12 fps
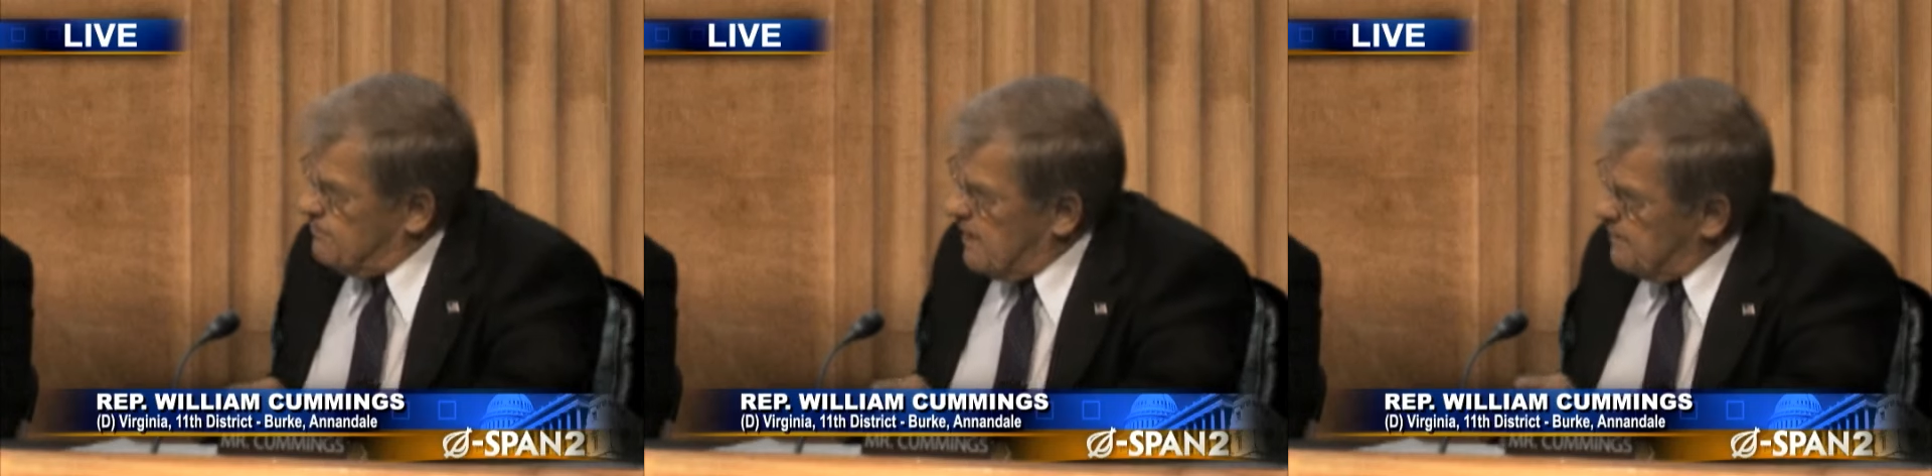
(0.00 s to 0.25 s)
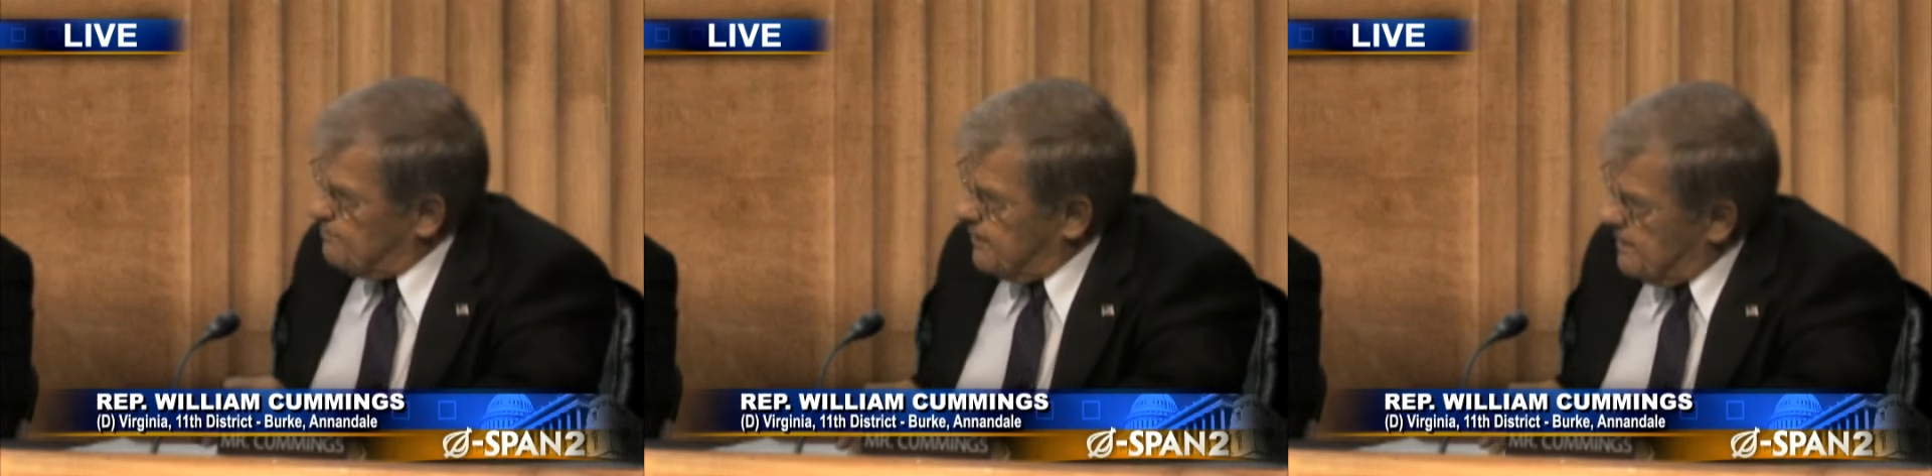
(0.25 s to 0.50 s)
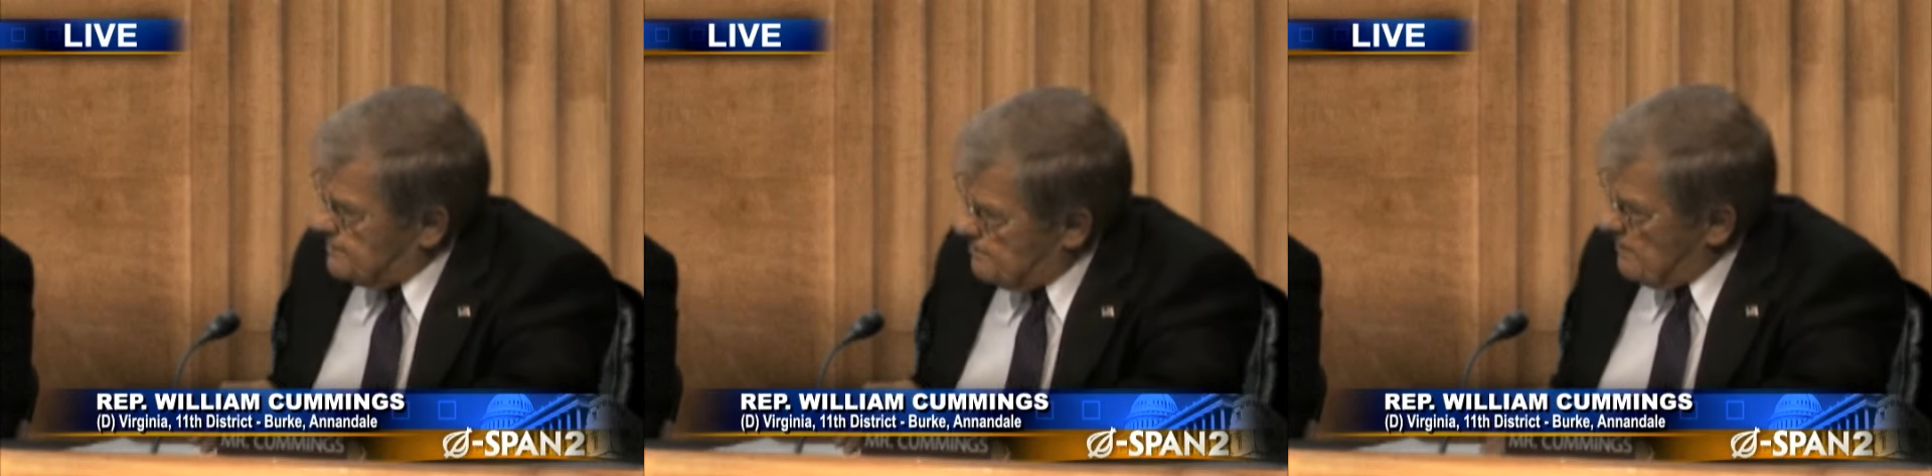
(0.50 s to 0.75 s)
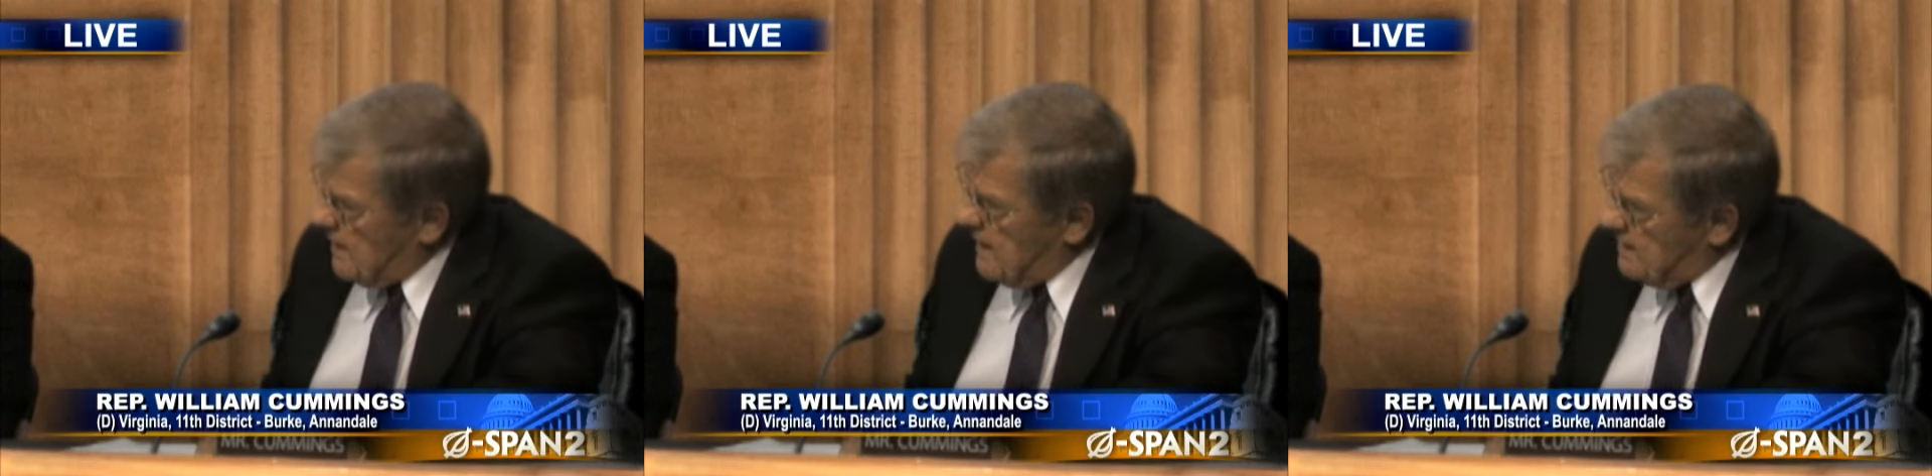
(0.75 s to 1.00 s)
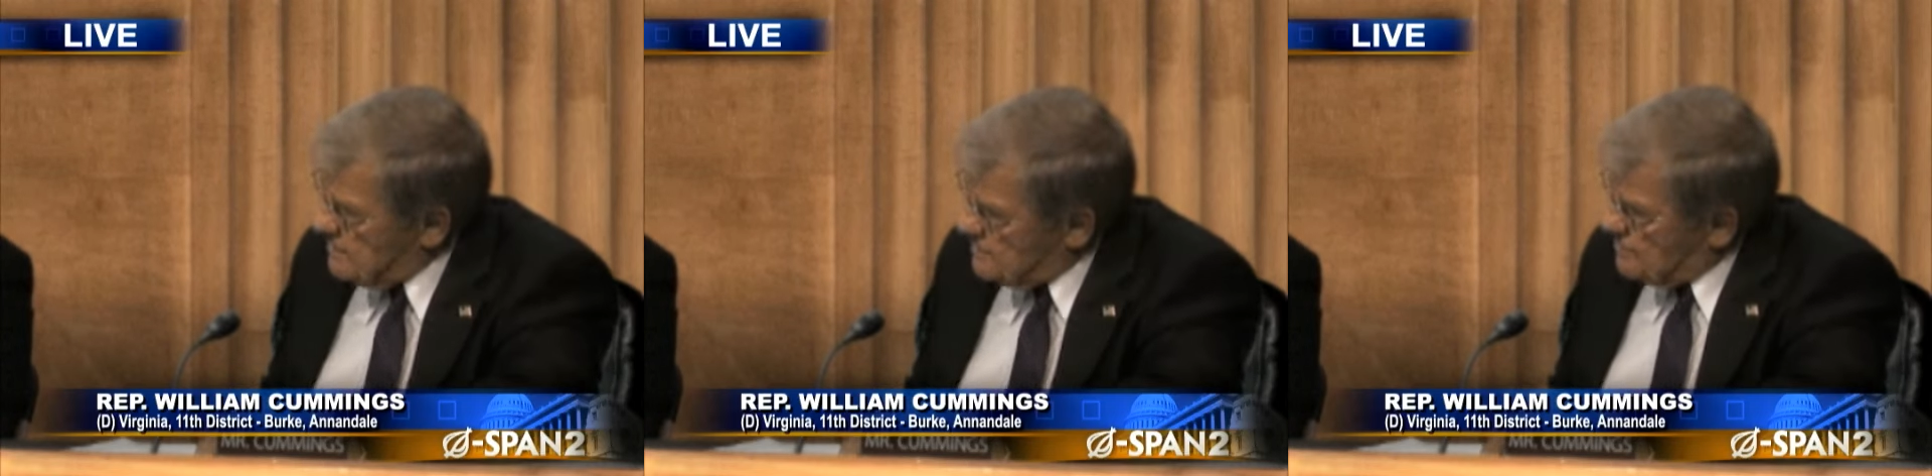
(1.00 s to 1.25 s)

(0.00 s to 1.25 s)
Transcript: my bowl plan is